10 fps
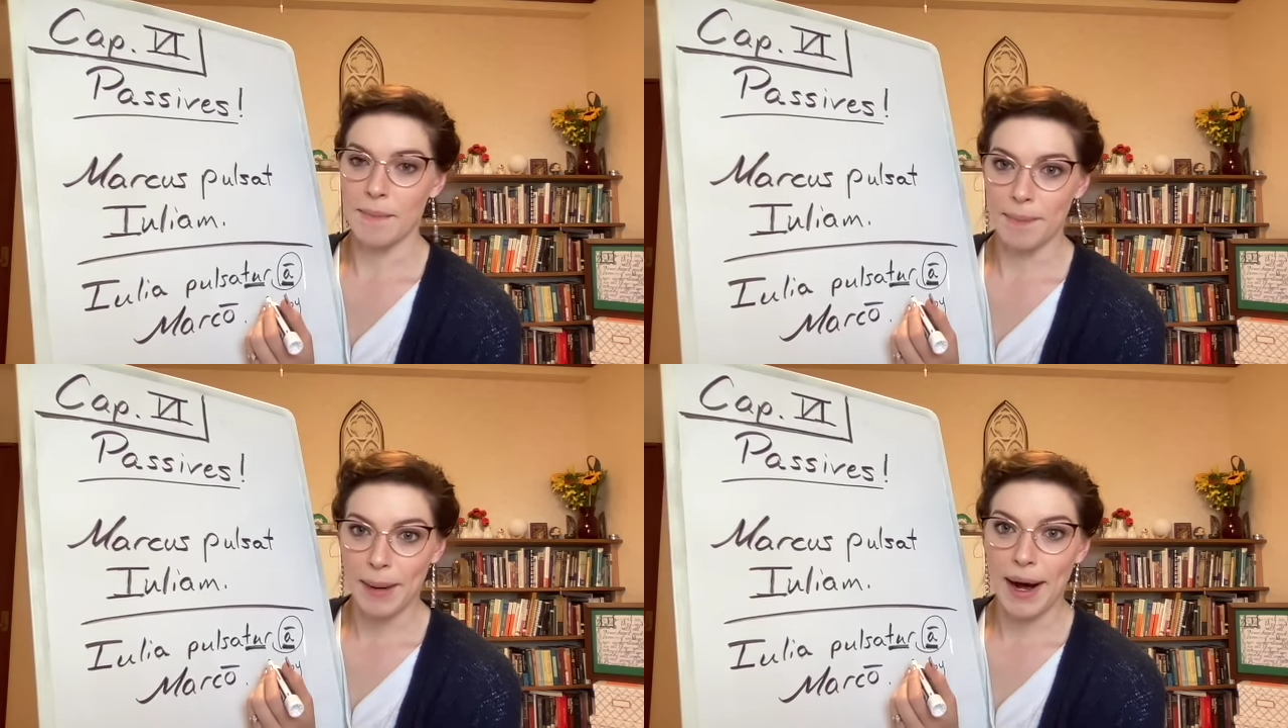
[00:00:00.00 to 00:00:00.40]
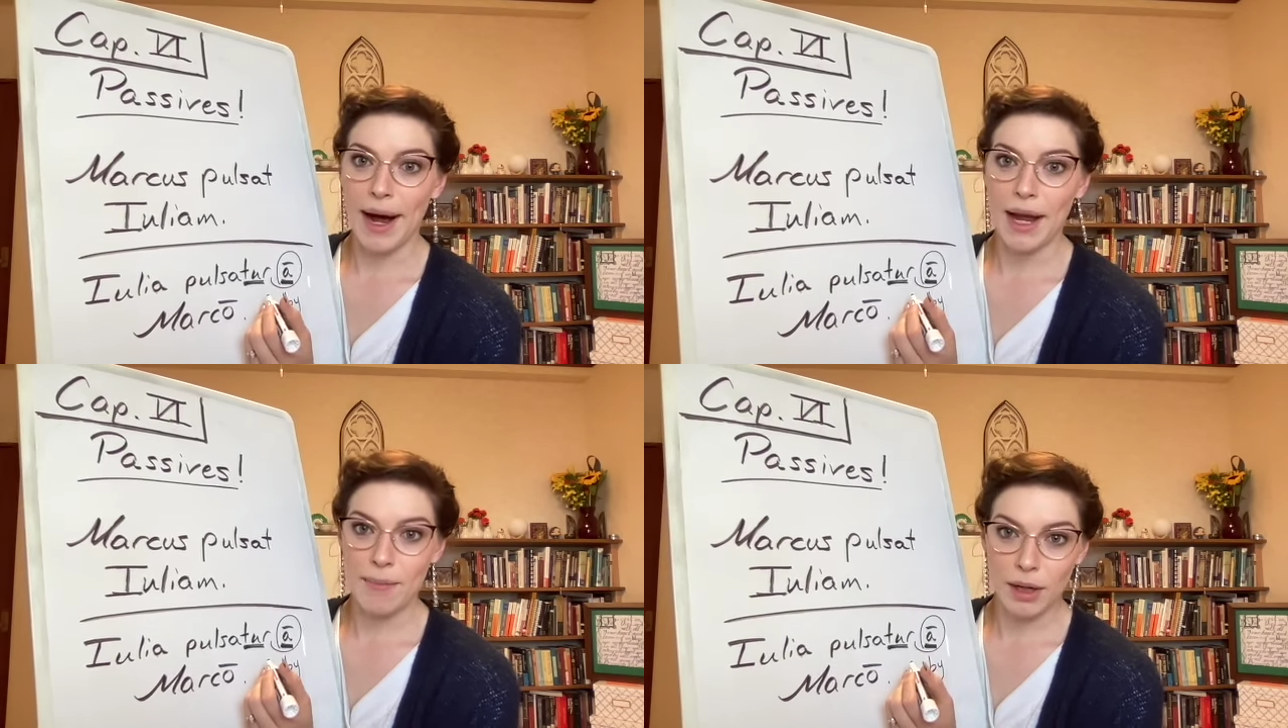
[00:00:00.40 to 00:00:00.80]

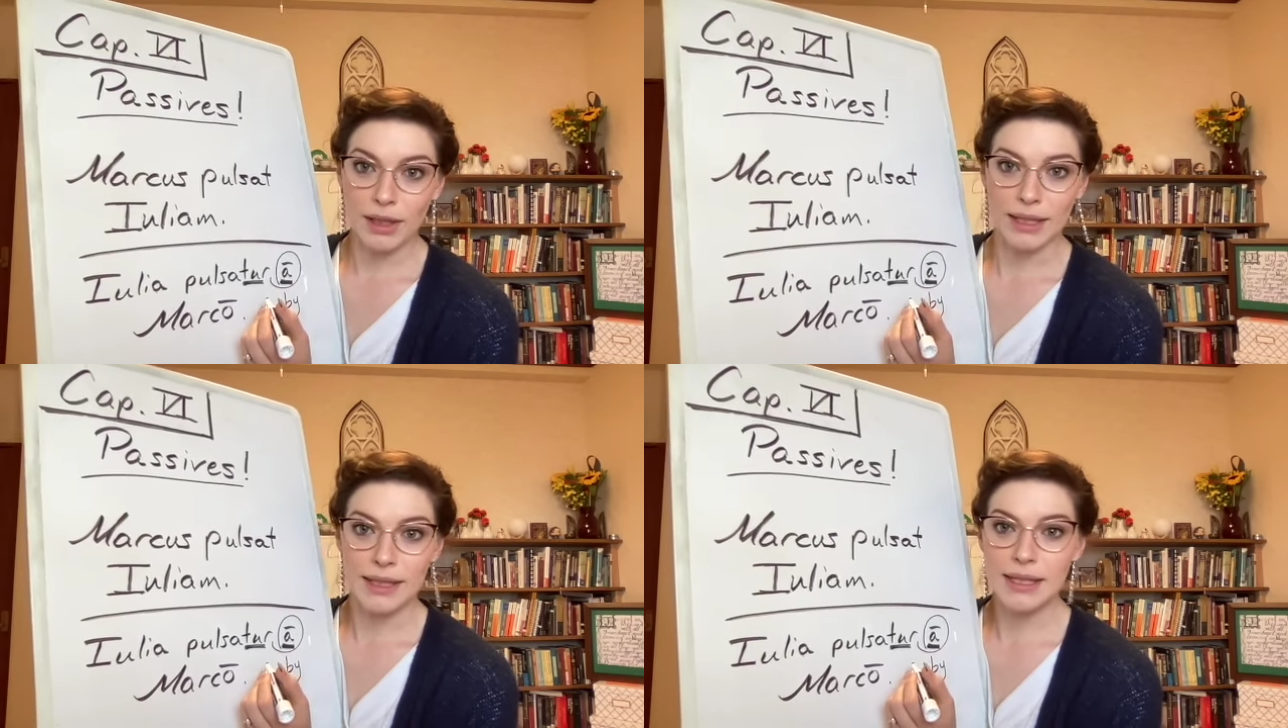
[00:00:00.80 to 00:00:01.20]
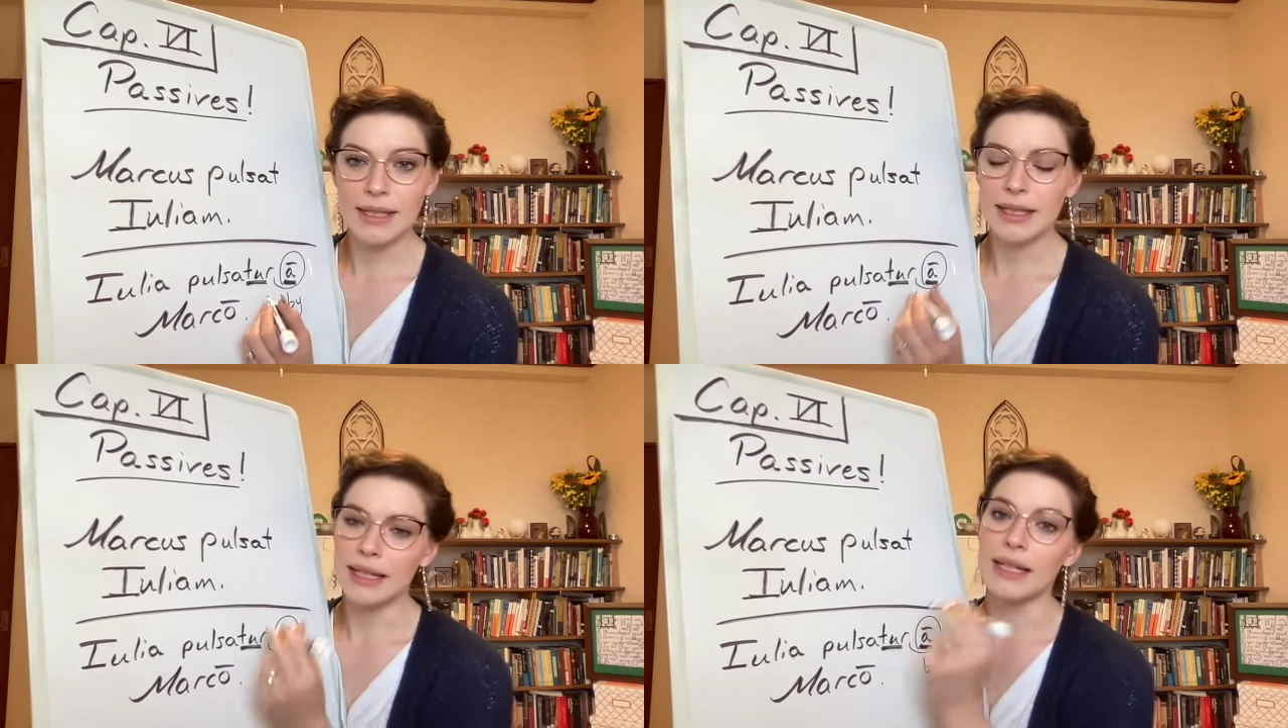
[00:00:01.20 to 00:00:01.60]
By Marcus
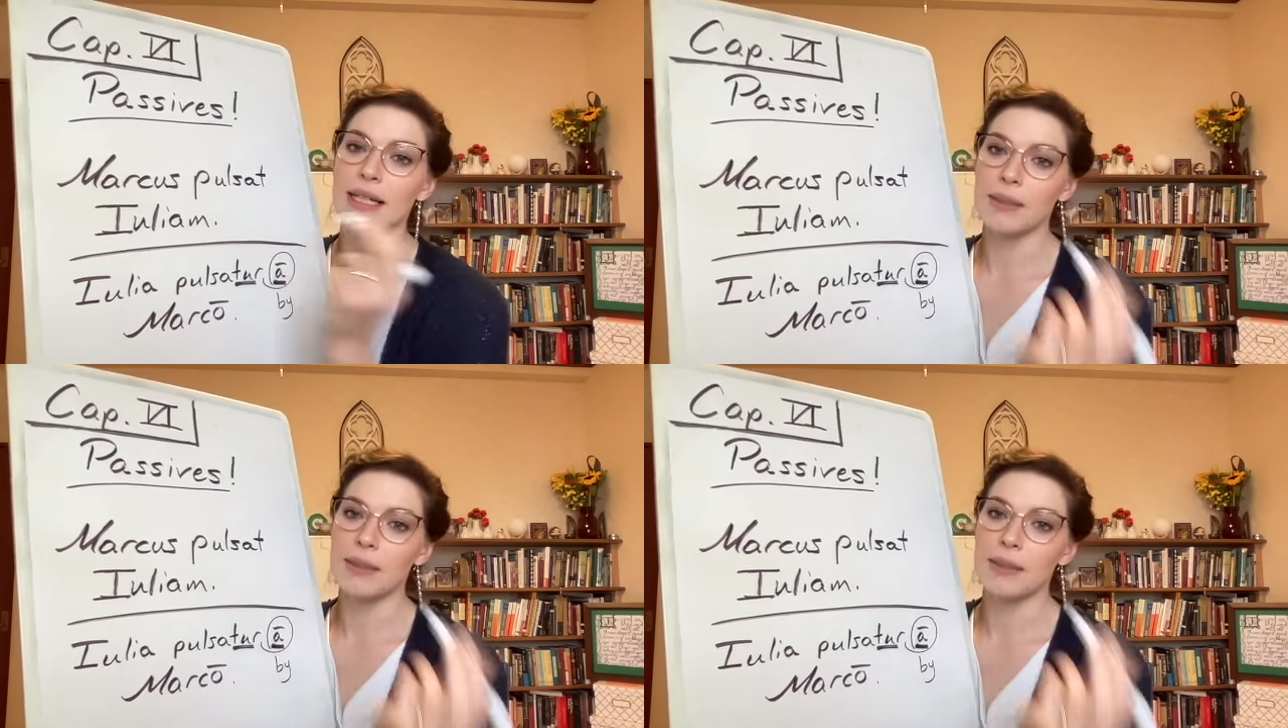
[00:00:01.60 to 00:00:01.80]
is